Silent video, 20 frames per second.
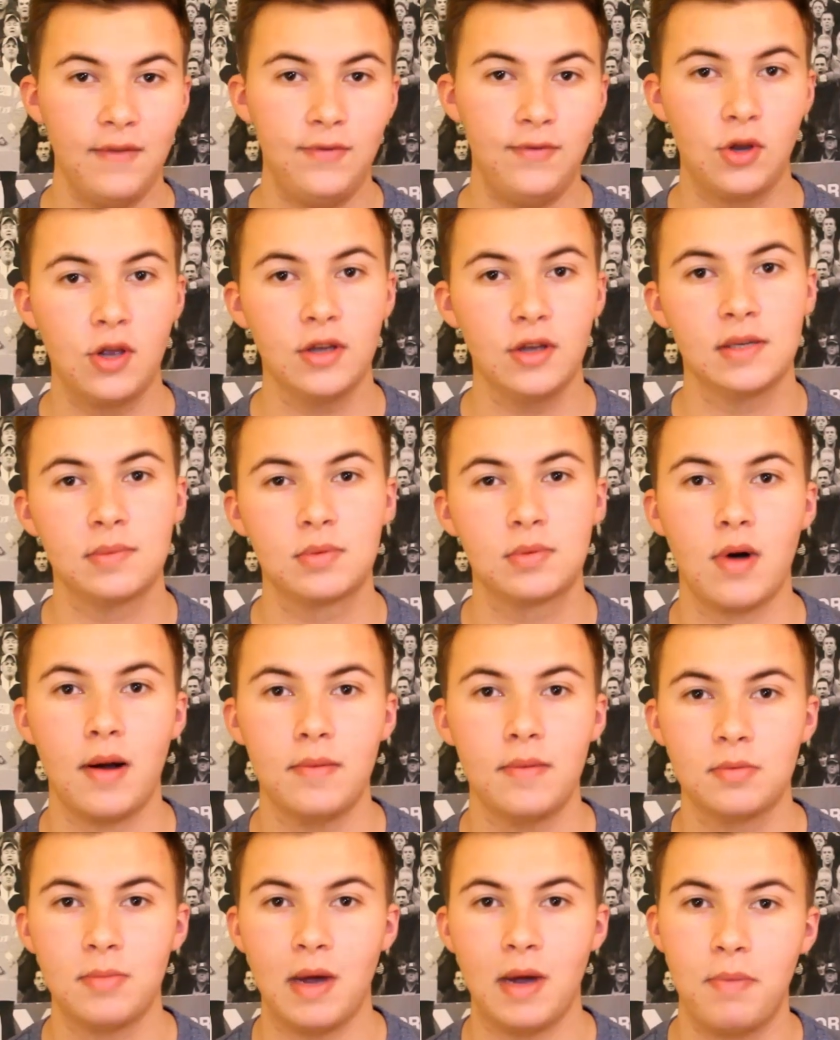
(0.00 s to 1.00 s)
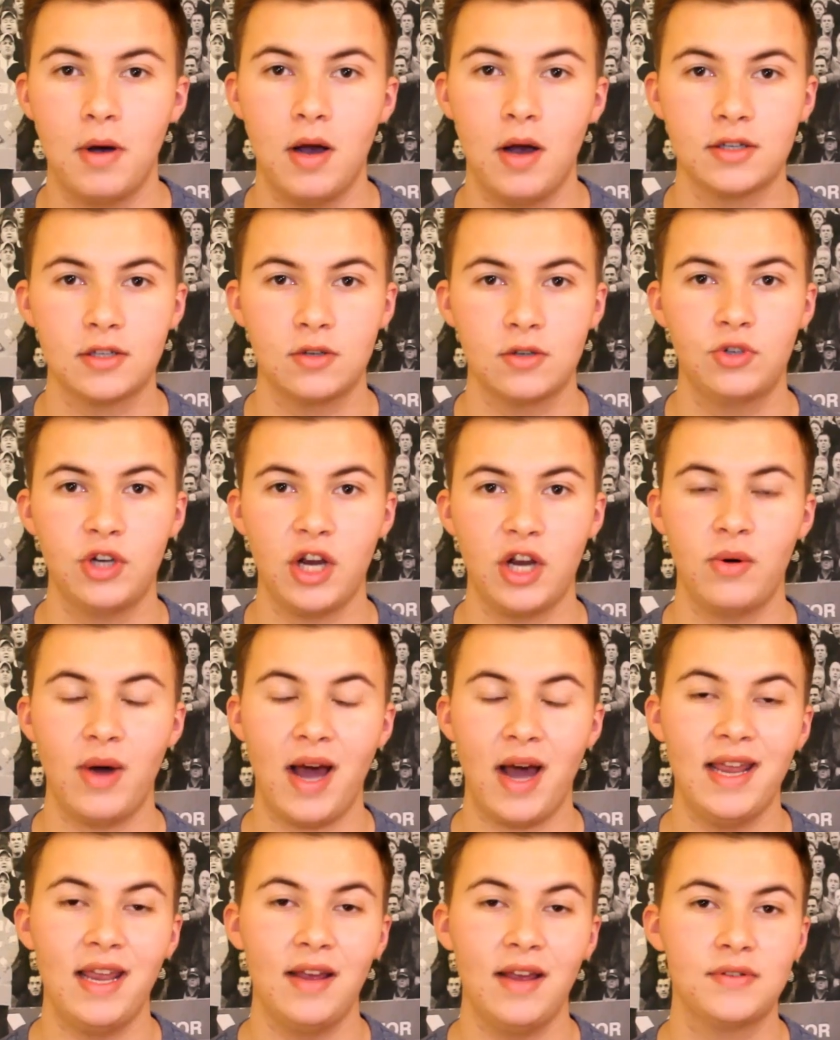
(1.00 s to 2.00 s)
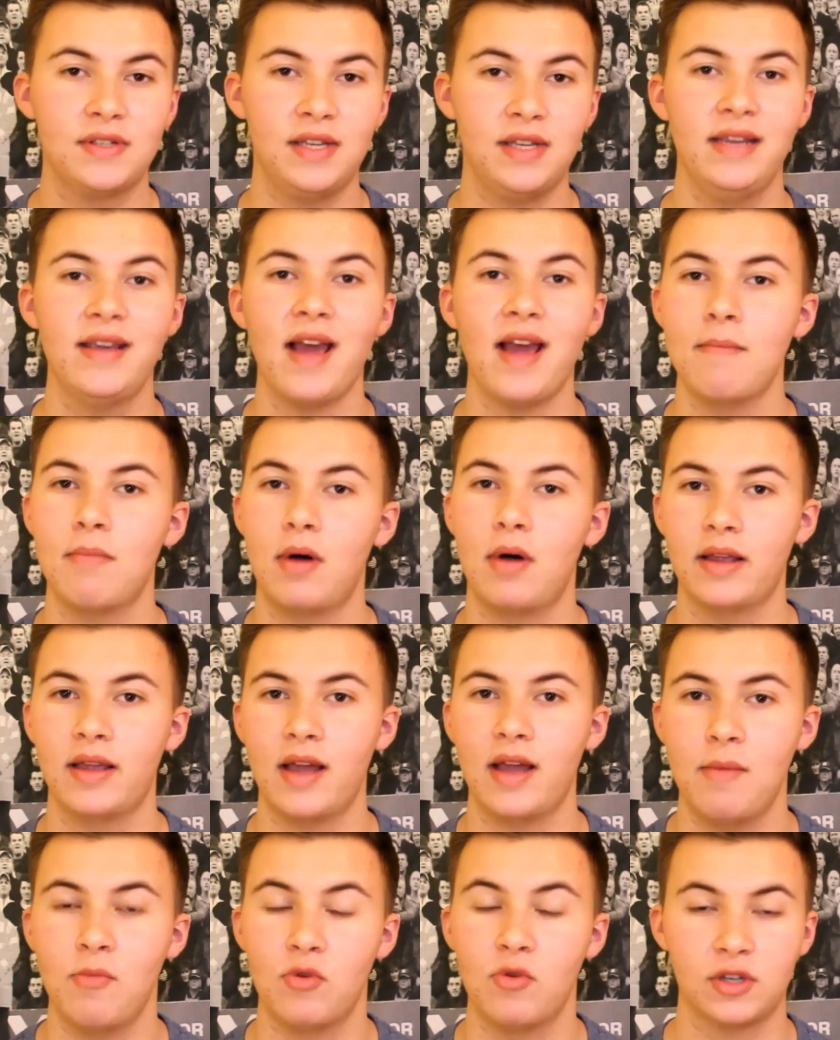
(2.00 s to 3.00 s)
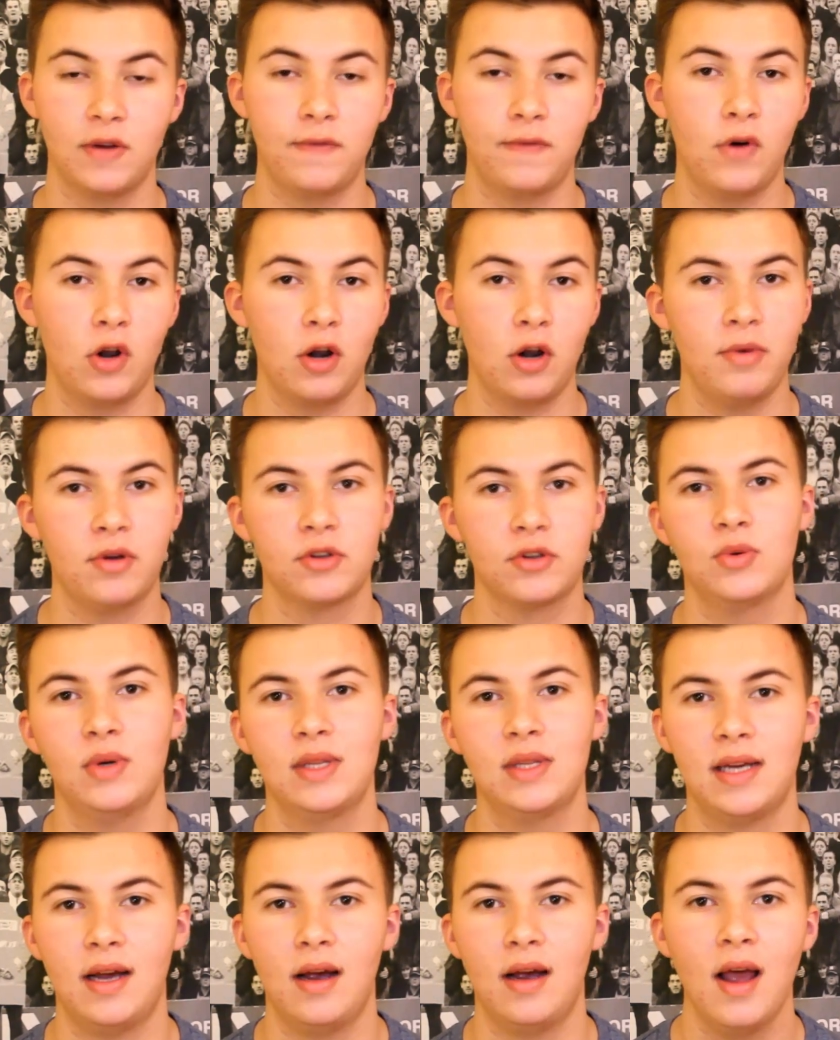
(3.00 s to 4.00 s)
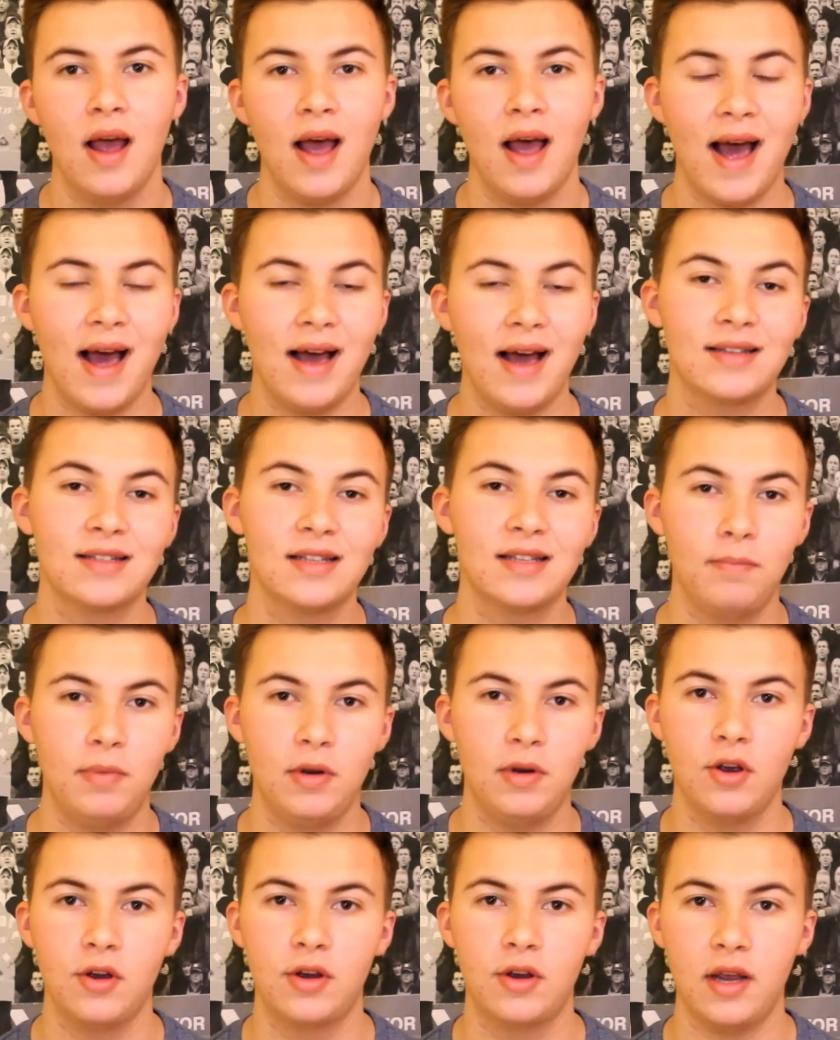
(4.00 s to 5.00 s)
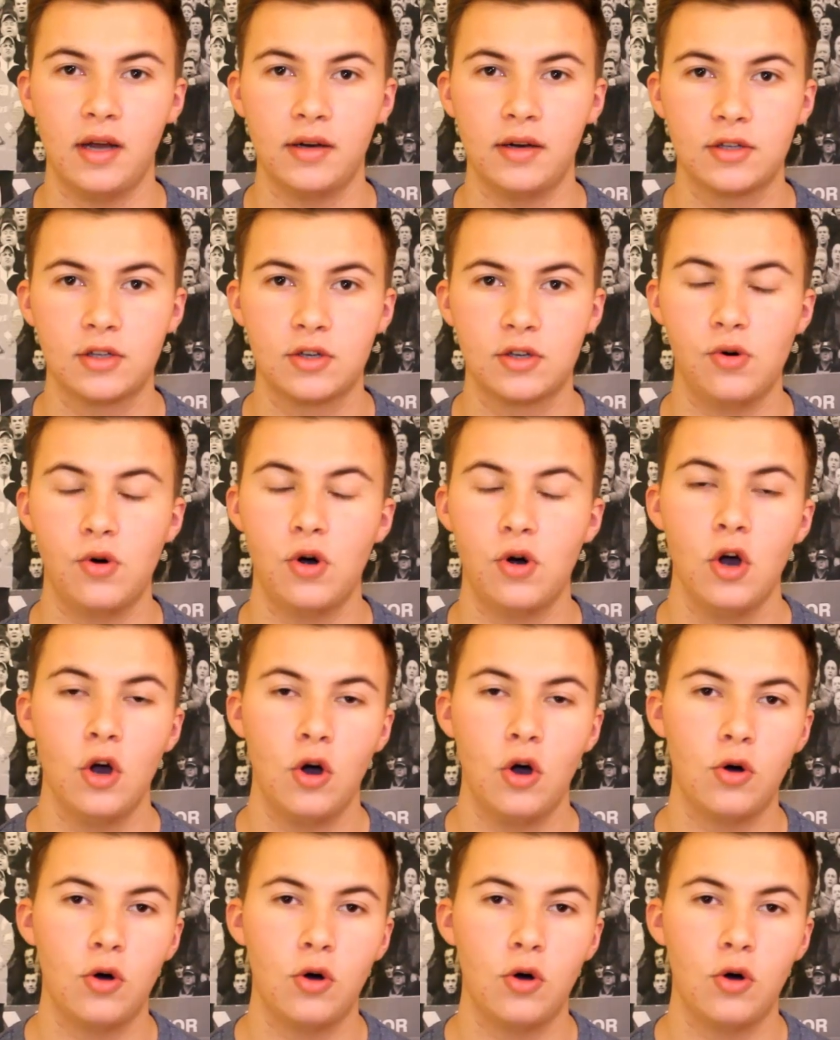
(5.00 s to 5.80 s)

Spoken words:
If you could subscribe to my personal channel, AFCGameByGame, also follow me on Twitter at @simplycookie_.